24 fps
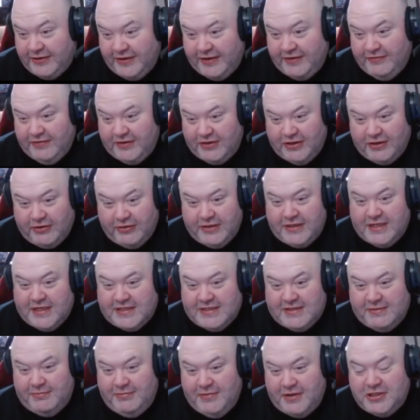even though it
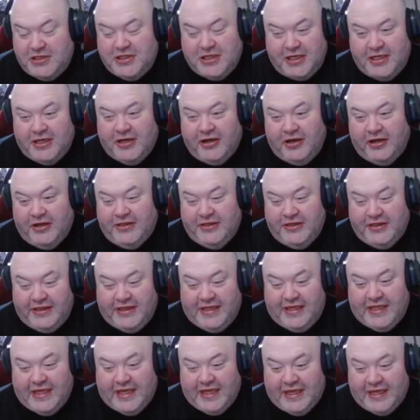doesn't mention it on
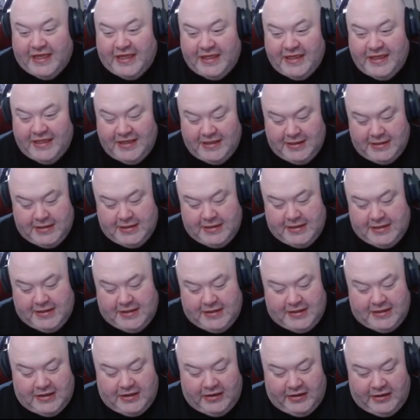the uh,
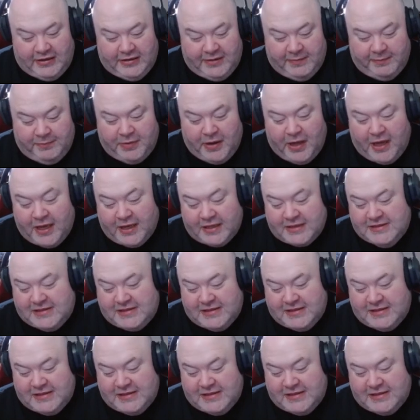on the box.